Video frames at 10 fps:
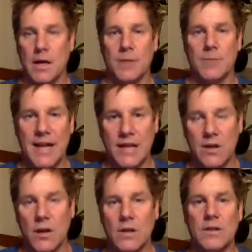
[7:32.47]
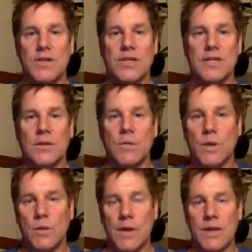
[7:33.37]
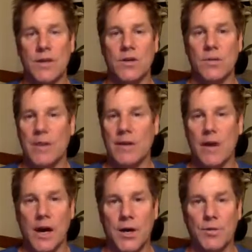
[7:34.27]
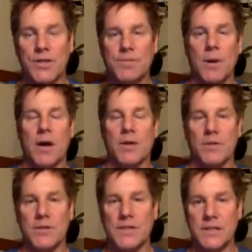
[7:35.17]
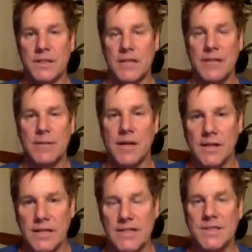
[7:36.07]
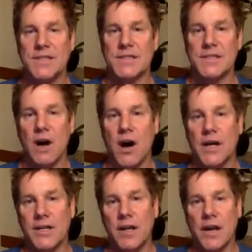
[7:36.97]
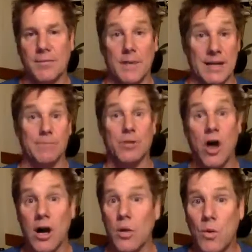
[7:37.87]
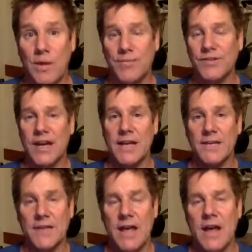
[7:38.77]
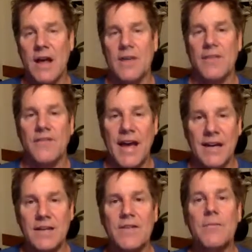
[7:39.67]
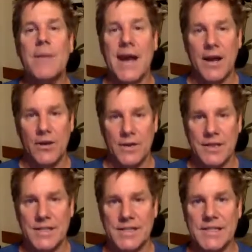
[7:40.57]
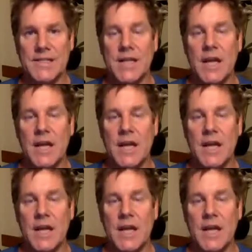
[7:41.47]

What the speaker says: technology? And what do I know about autoresponders and email lists and on in blog websites? The fact of the matter is